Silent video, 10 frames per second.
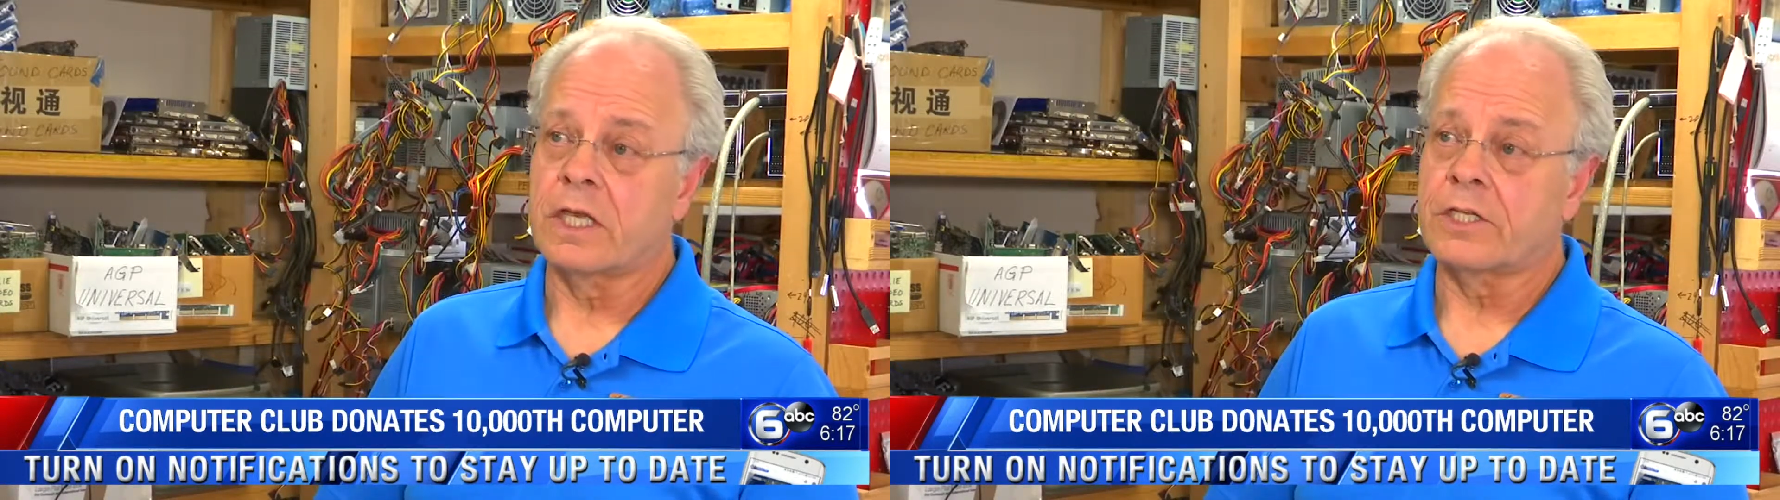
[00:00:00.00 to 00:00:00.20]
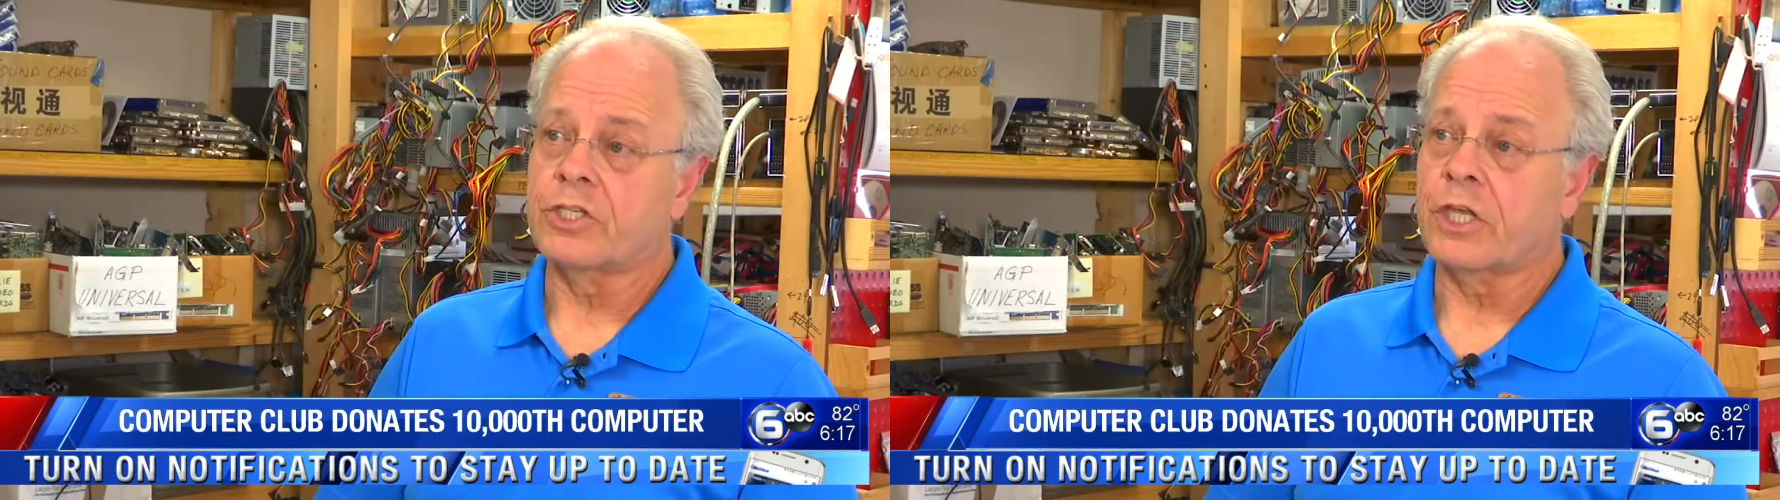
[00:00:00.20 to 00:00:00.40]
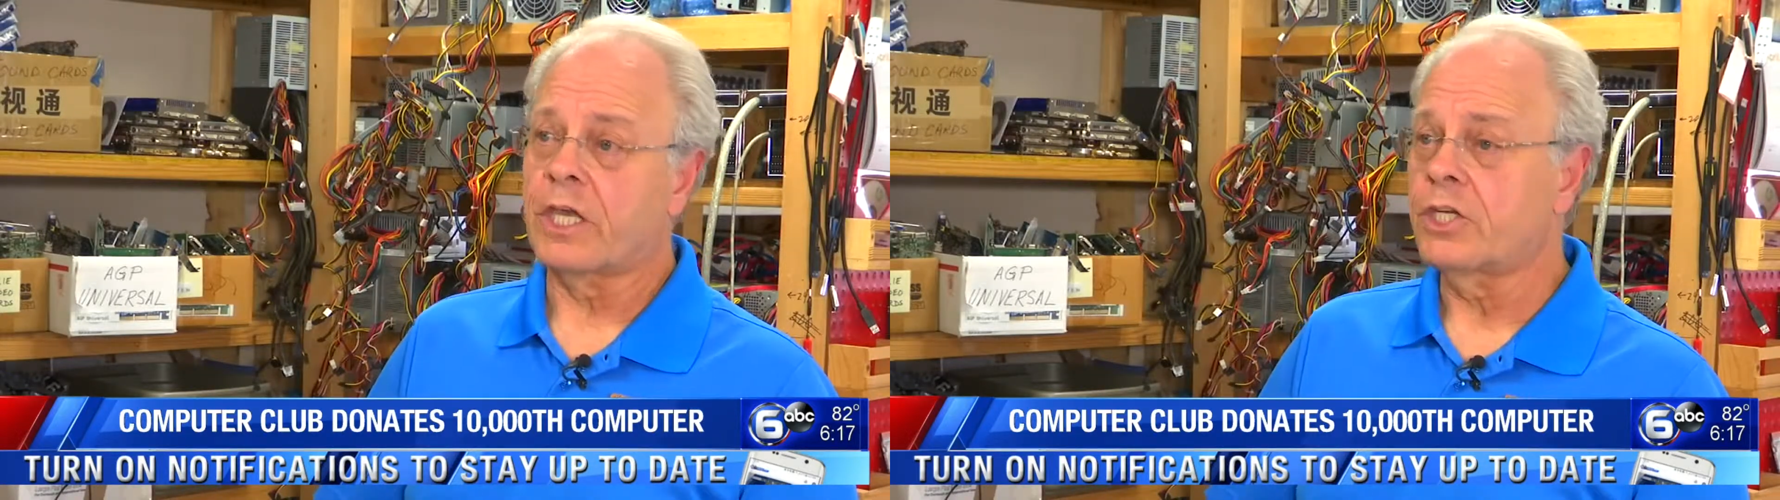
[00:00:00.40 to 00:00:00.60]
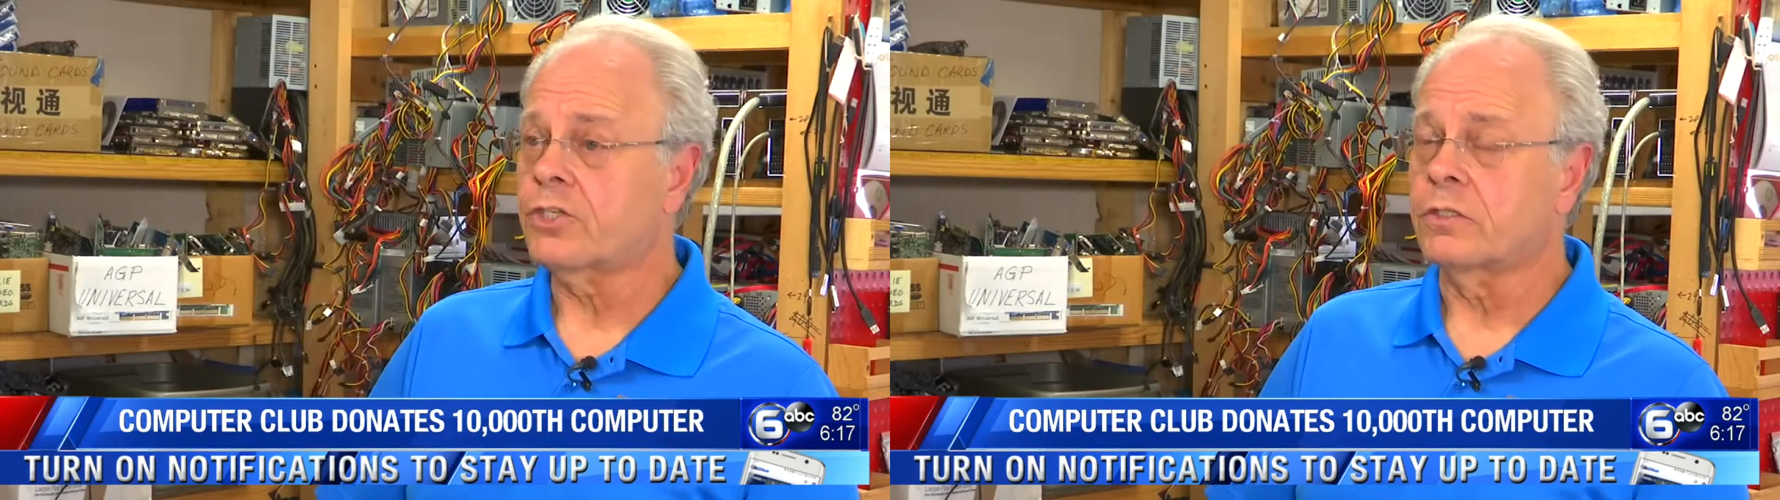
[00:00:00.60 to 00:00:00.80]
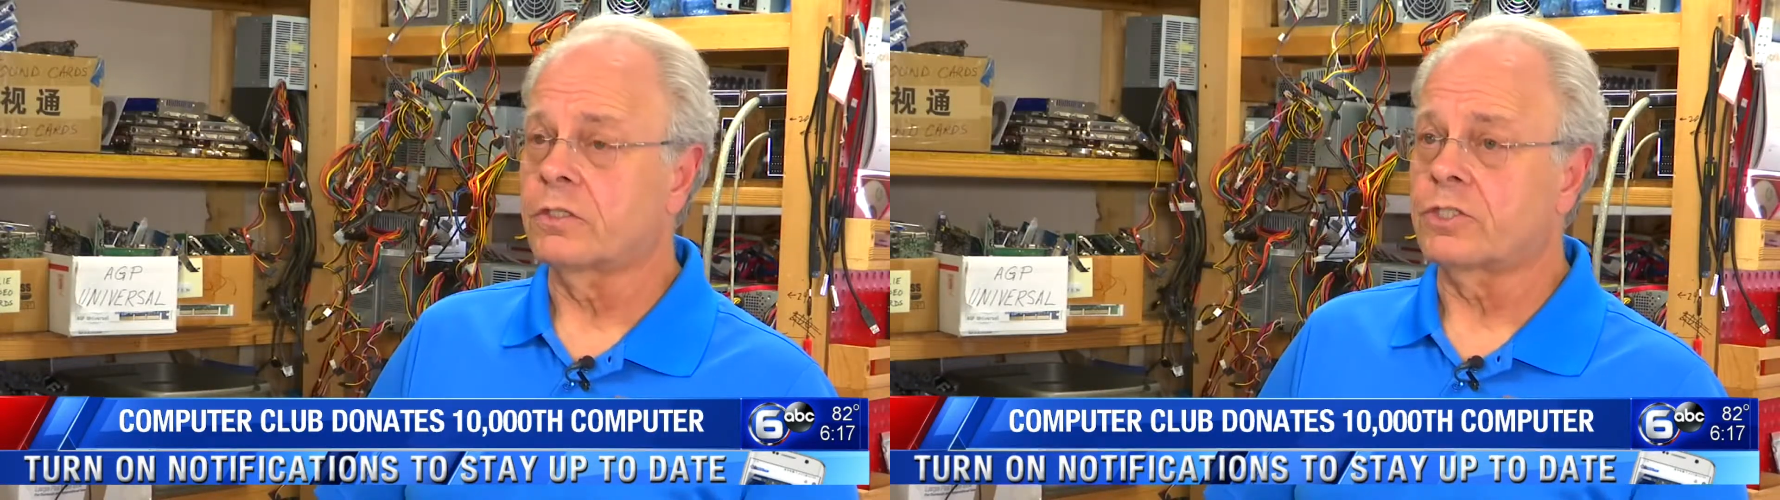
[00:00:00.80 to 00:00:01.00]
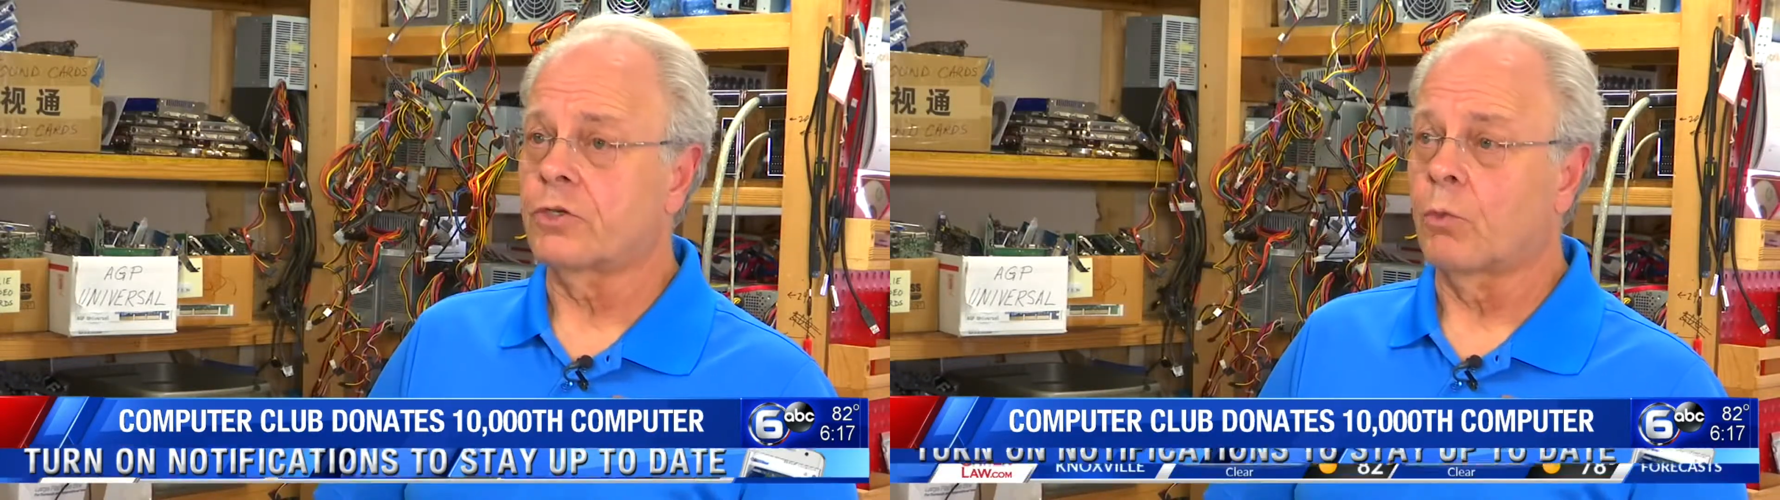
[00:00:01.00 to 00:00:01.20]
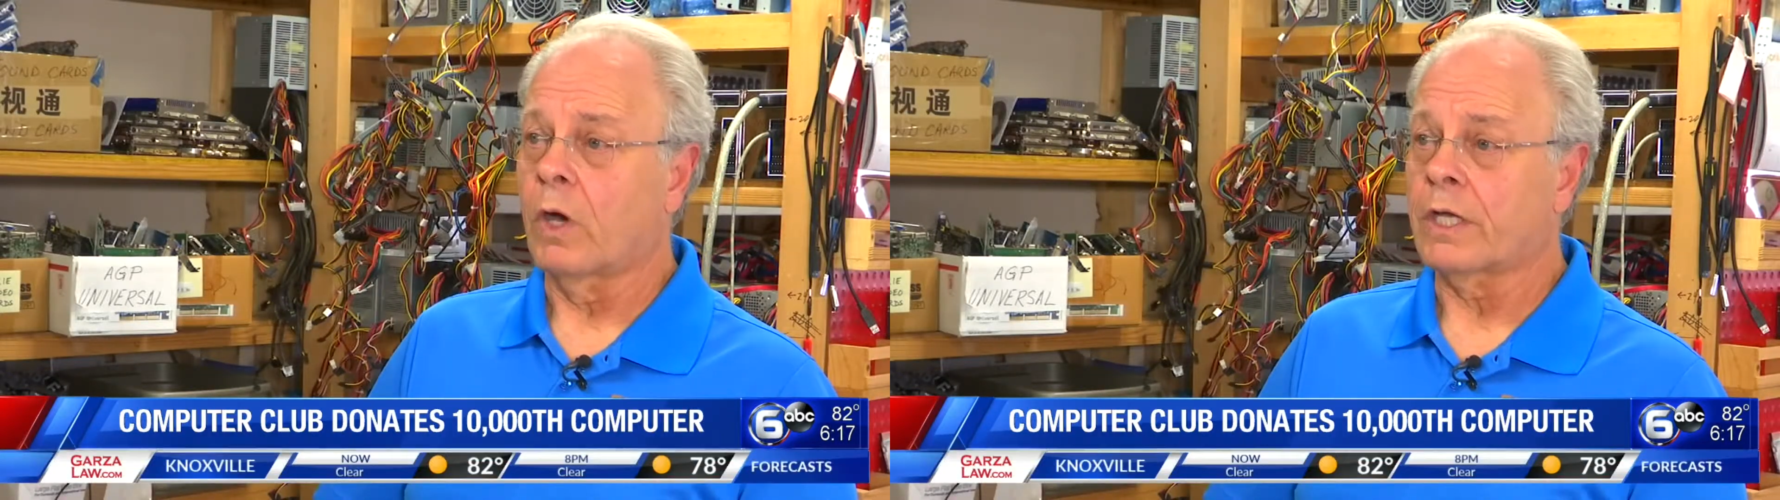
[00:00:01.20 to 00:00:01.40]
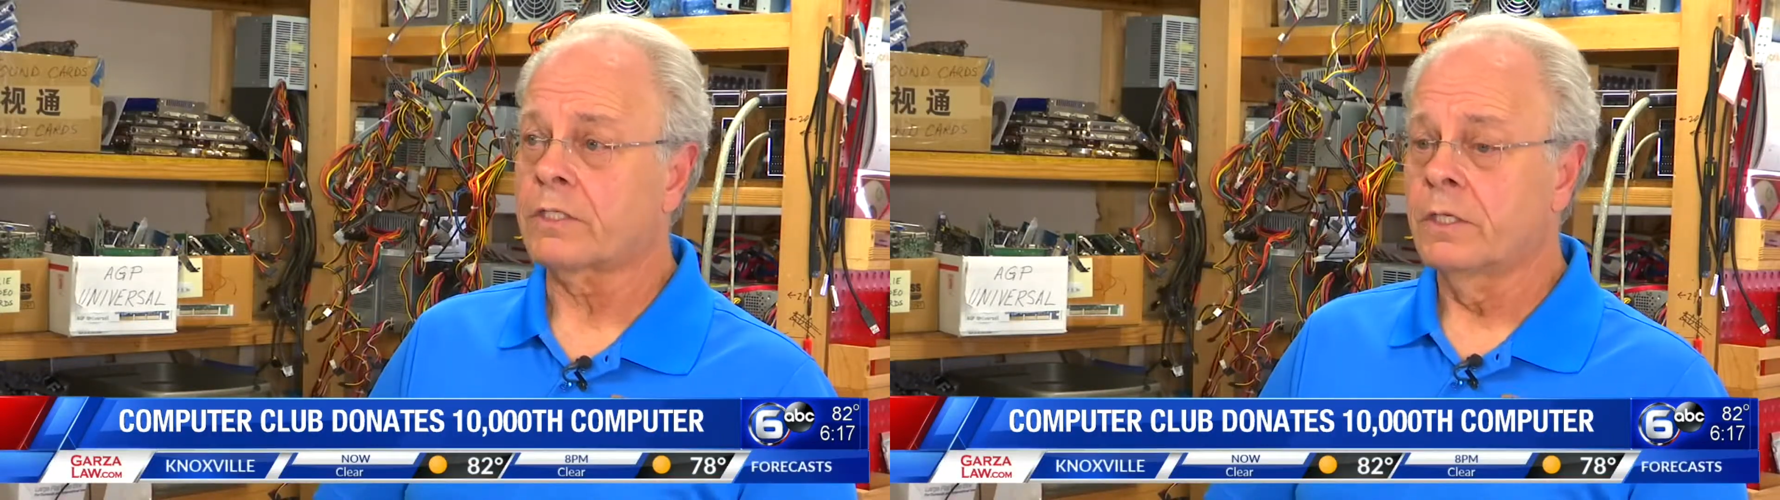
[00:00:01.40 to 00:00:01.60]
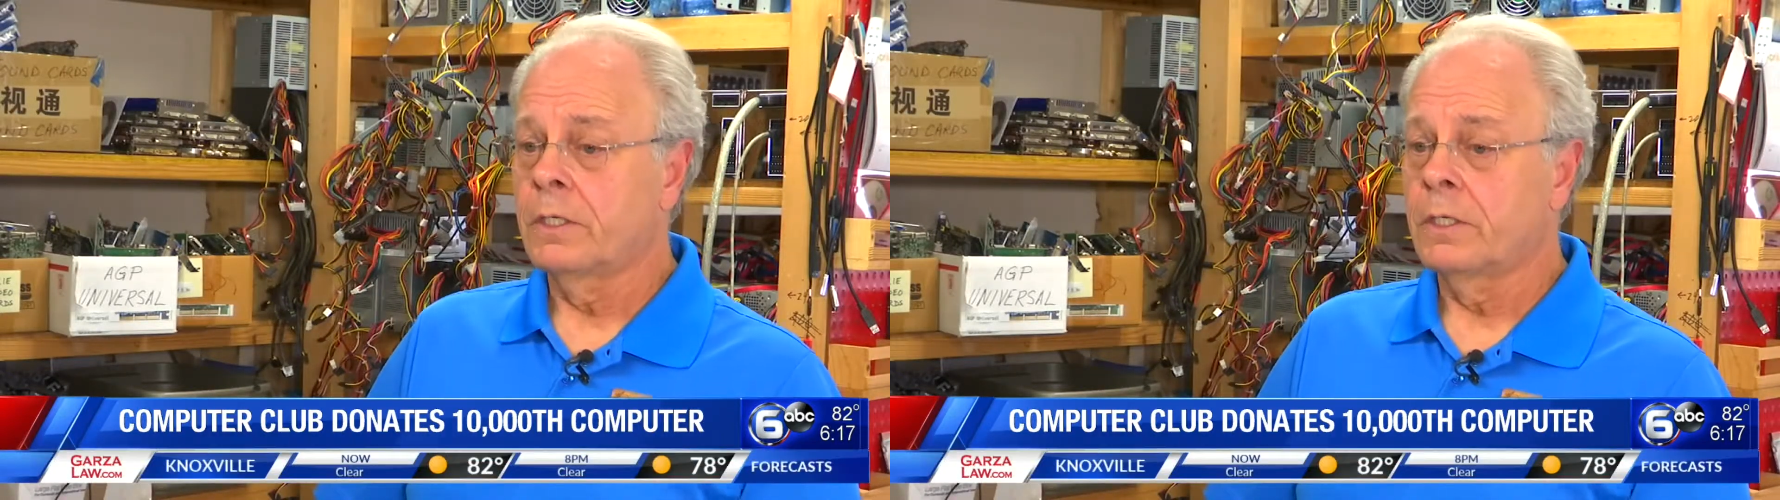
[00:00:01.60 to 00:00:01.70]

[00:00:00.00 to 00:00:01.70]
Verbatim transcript: education that you want